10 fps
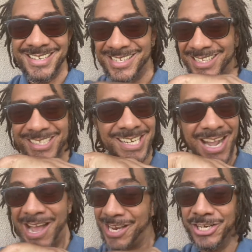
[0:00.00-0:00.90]
the
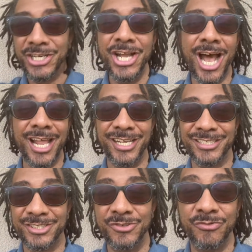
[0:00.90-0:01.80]
god and the goddess,
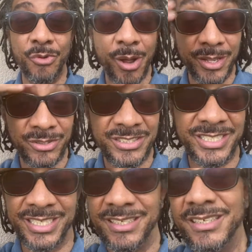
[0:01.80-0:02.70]
the royalty.